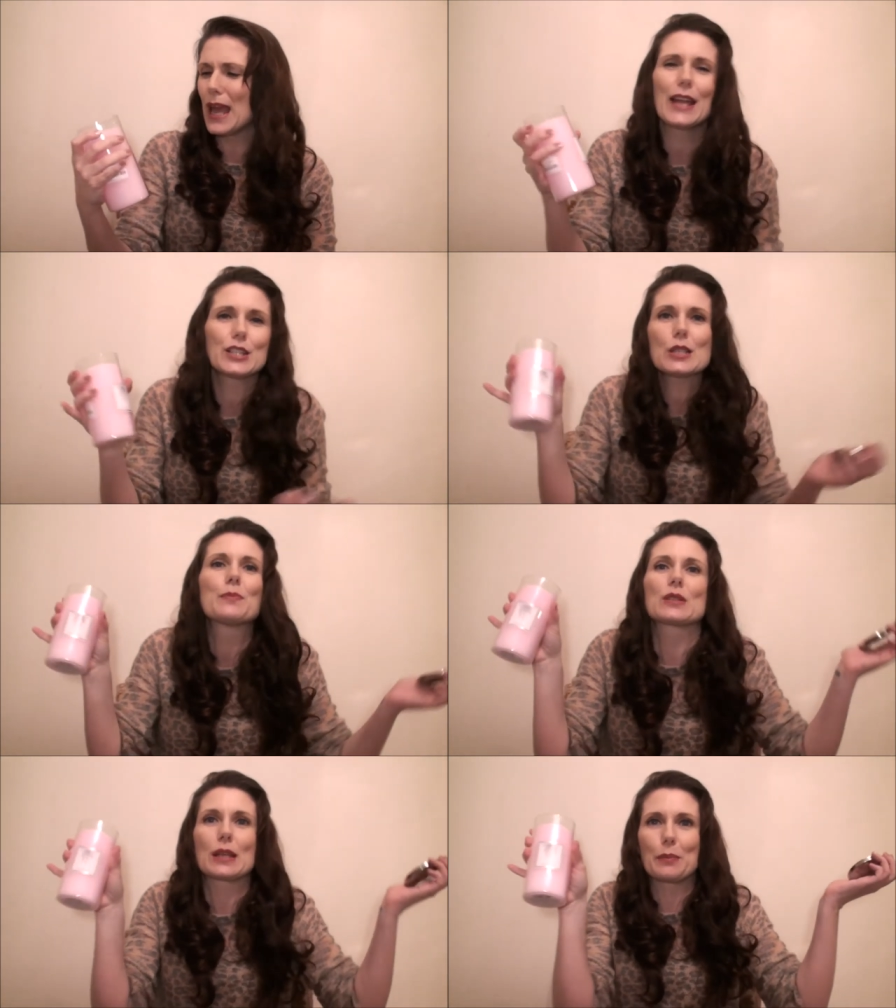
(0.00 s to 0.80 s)
It just
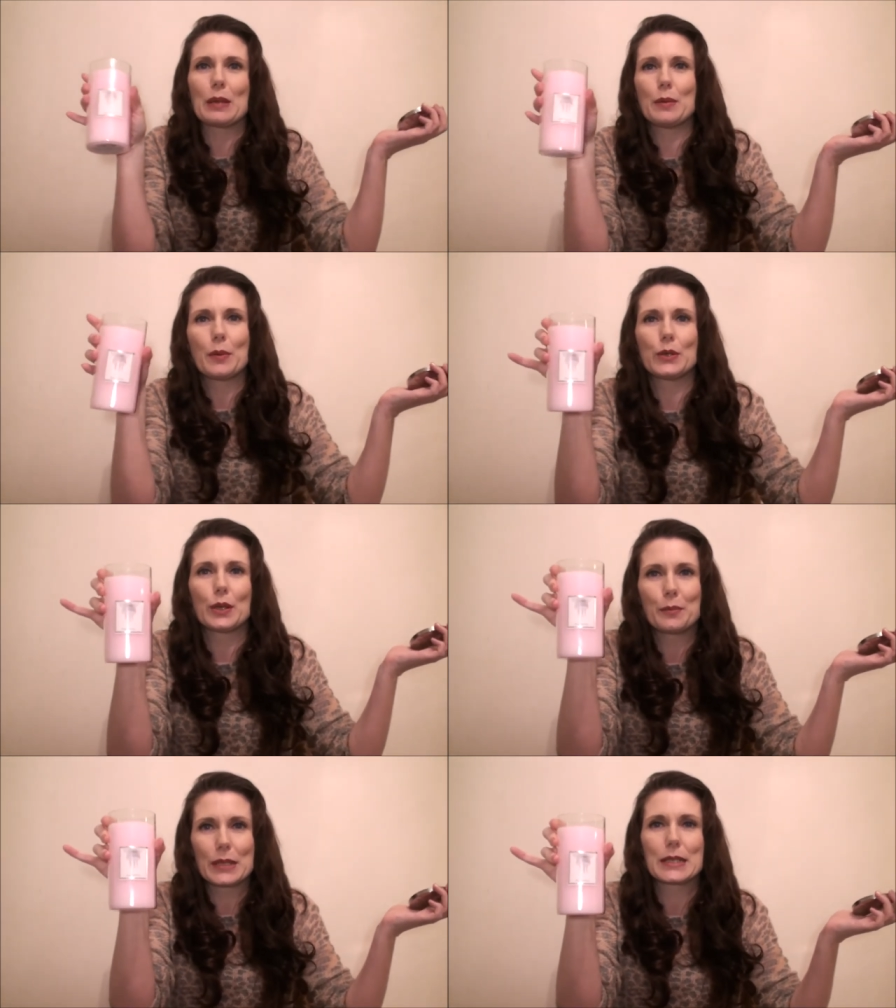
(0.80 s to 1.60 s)
smells like baby powder,
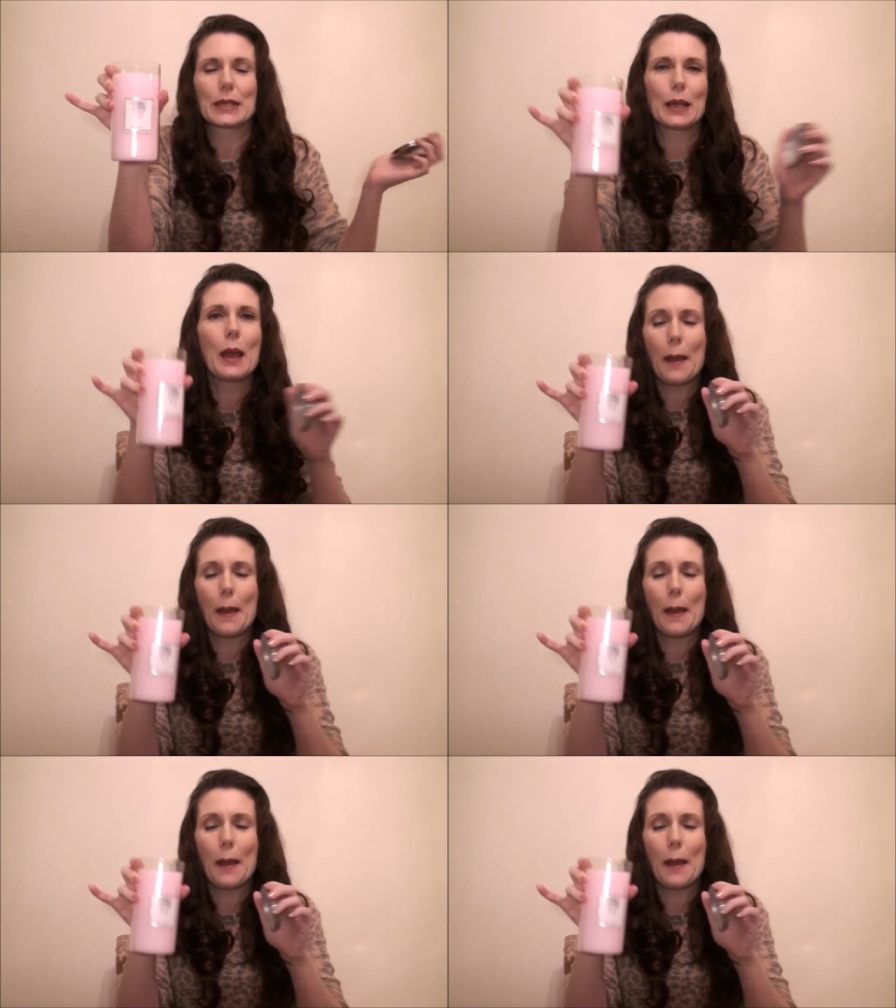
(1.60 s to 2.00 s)
basically.